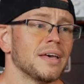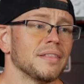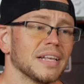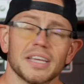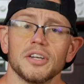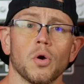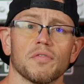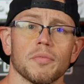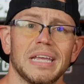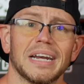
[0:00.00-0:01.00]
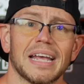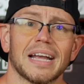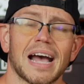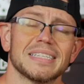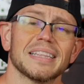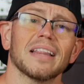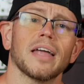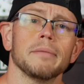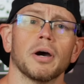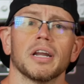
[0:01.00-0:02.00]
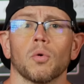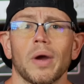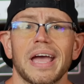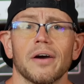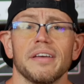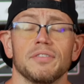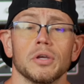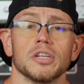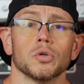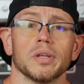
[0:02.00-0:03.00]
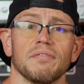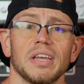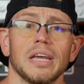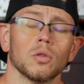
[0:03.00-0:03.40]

That's going to do it for me today, guys. Hit that like button on the way out if you enjoyed the video.